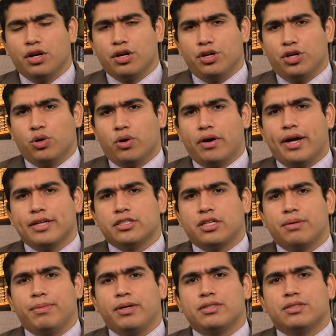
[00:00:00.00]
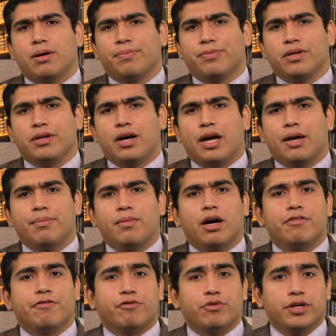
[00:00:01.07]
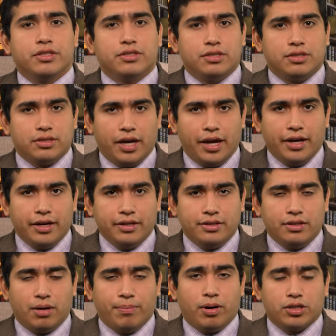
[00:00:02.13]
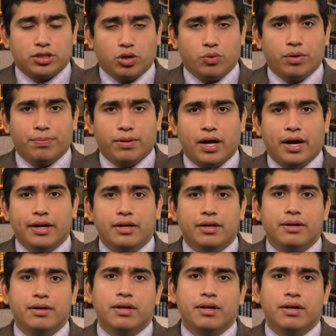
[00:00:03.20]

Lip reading: "You are asking me something I am not free to say," Don Bosco replied.